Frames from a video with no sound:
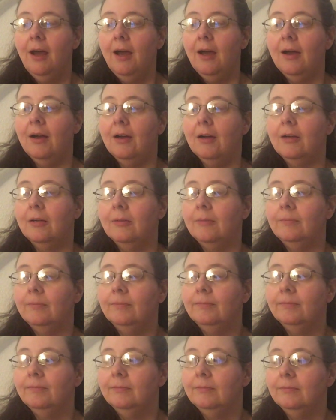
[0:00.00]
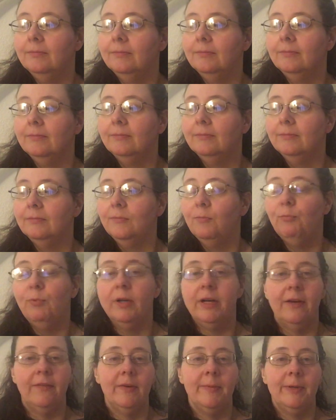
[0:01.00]

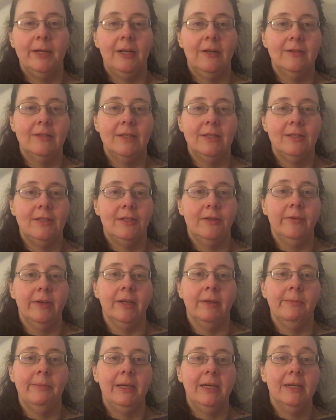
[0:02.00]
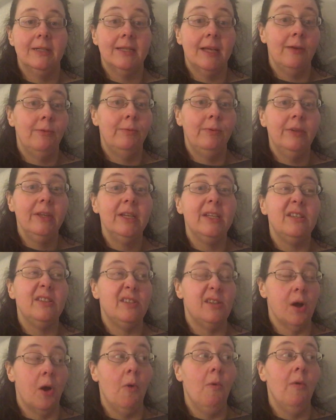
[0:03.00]
what everybody else is doing, because I really
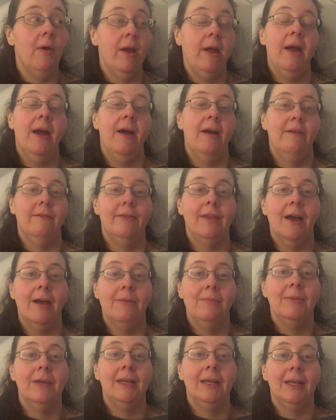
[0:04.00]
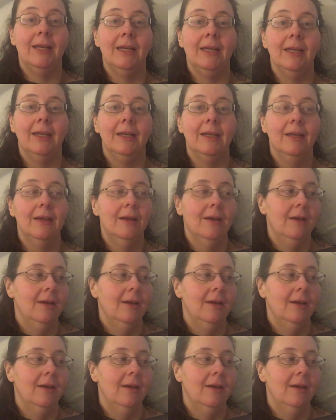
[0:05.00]
don't have that many